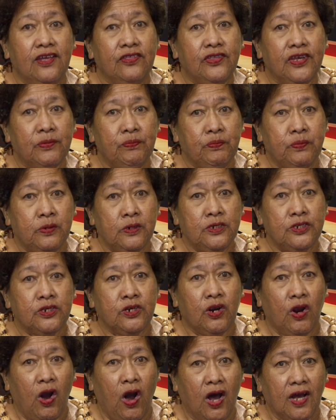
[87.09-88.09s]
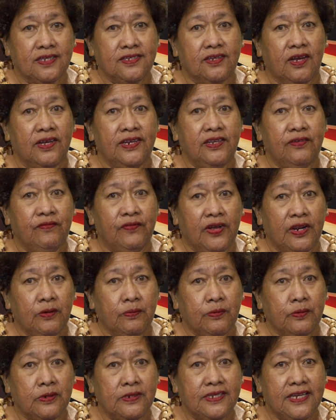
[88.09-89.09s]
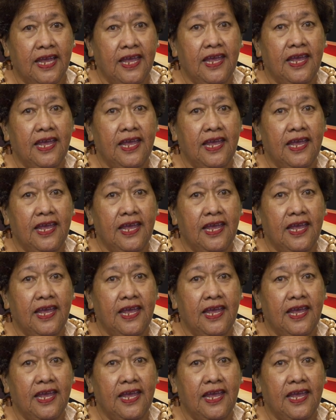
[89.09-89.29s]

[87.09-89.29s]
that pushed costs on developers